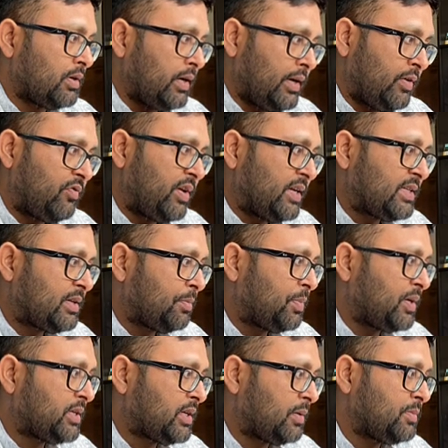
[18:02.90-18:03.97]
in very
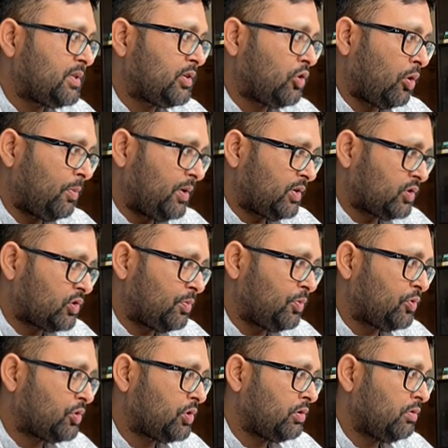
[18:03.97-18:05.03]
simple terms, a normal
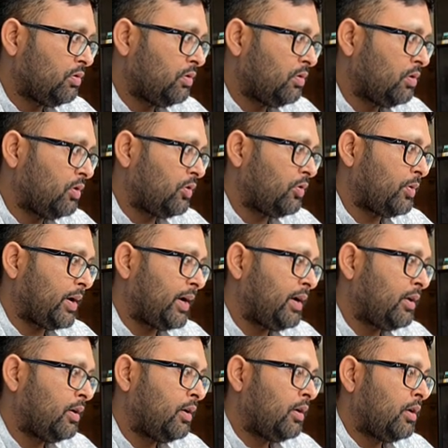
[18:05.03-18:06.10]
distribution, right?